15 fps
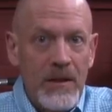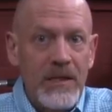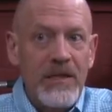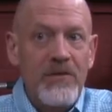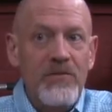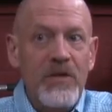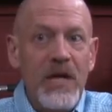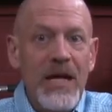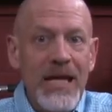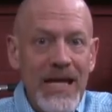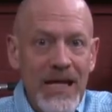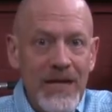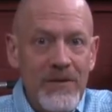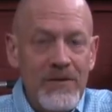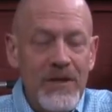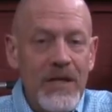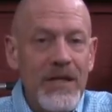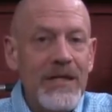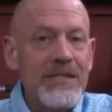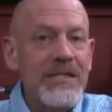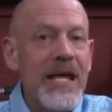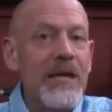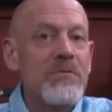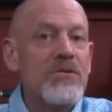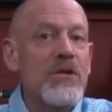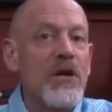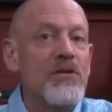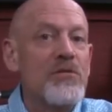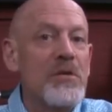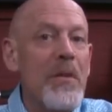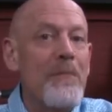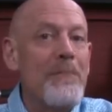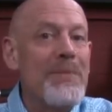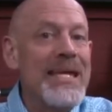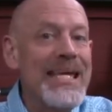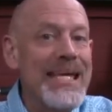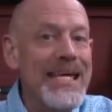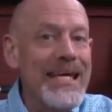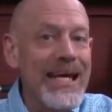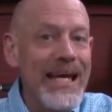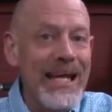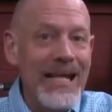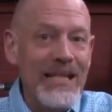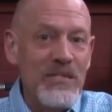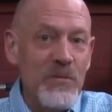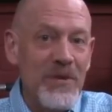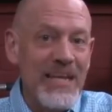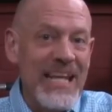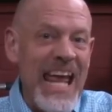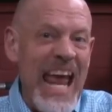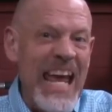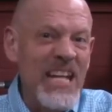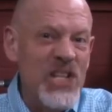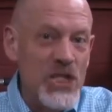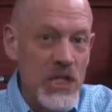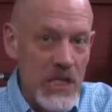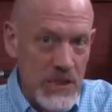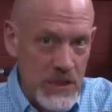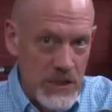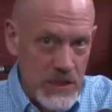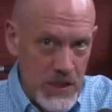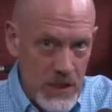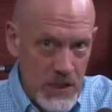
Give you a hint. His name starts with a P and ends with an Aegeus.